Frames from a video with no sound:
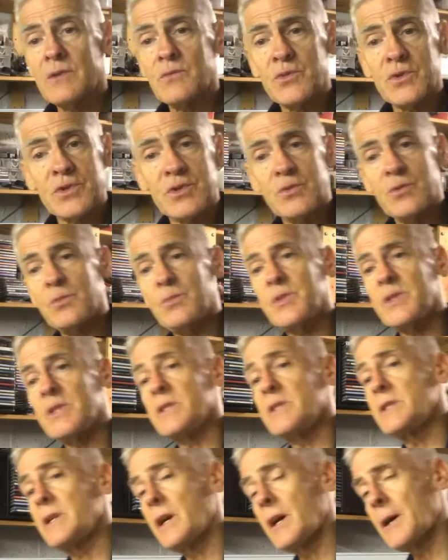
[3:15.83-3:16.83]
which would
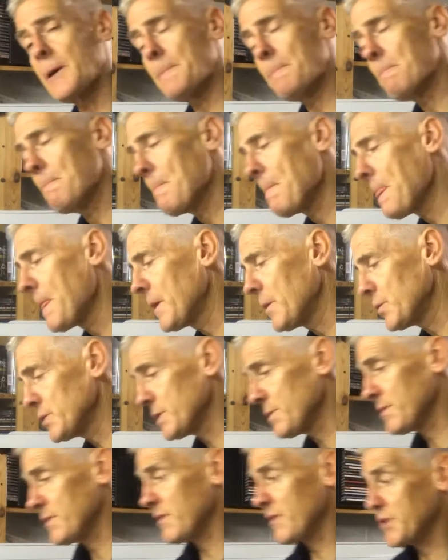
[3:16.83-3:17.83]
be
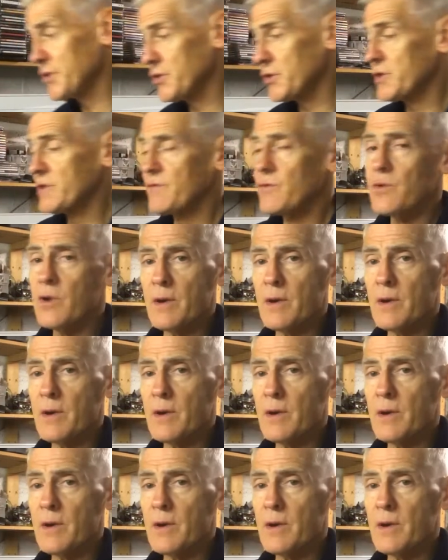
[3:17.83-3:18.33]
very useful.